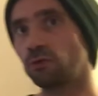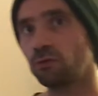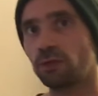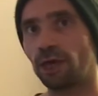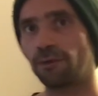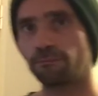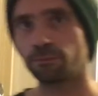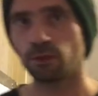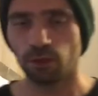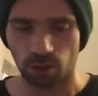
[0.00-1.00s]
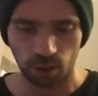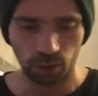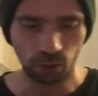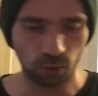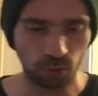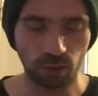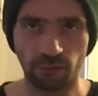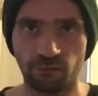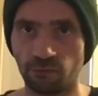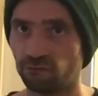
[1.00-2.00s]
do that,
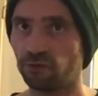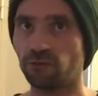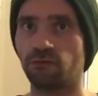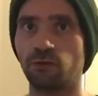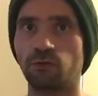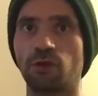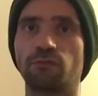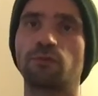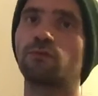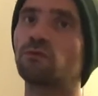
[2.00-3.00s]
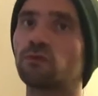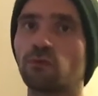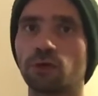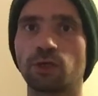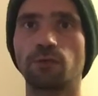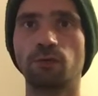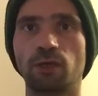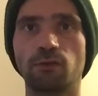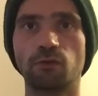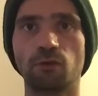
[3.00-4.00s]
if you feel for yourself, you just try and keep your
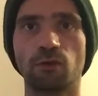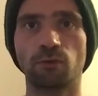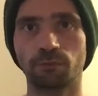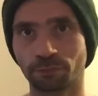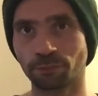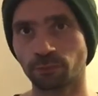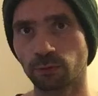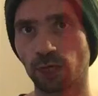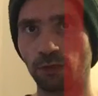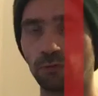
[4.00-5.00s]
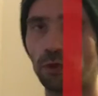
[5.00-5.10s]
head still, and you